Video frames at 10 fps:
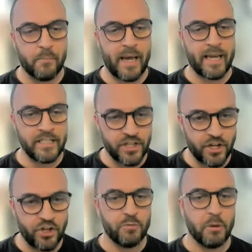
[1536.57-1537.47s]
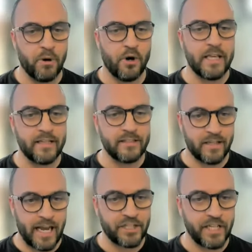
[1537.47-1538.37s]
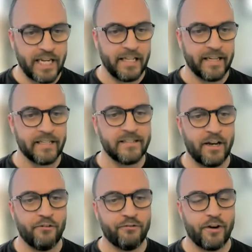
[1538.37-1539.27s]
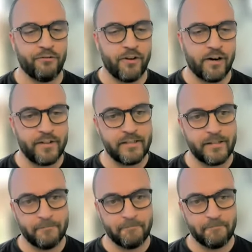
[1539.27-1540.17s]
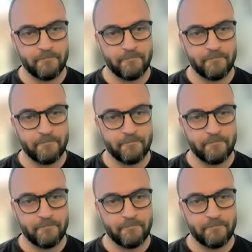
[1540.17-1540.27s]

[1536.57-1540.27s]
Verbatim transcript: putting it back into the human body that's actually healing itself right in front of us.